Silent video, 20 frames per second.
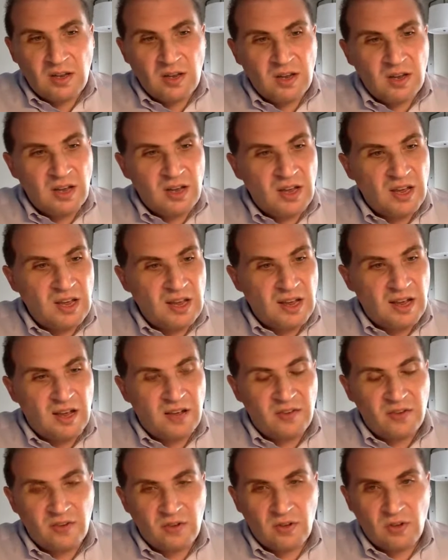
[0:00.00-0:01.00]
I
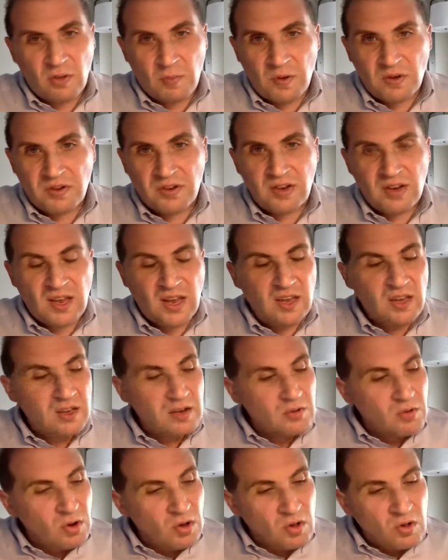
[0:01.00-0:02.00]
have almost an
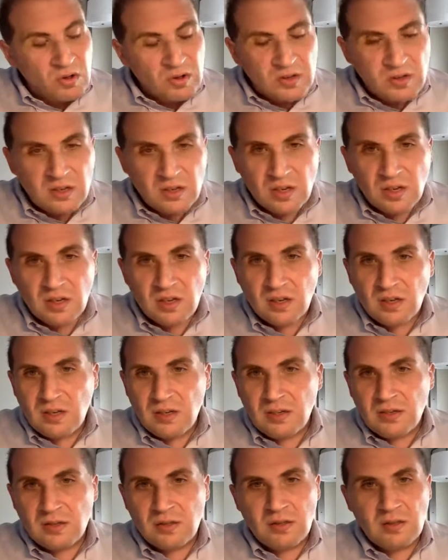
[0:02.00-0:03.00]
8-year-old.
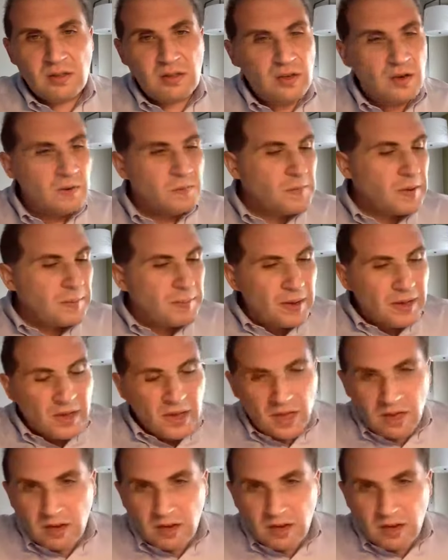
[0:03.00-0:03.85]
They're in bed by 8.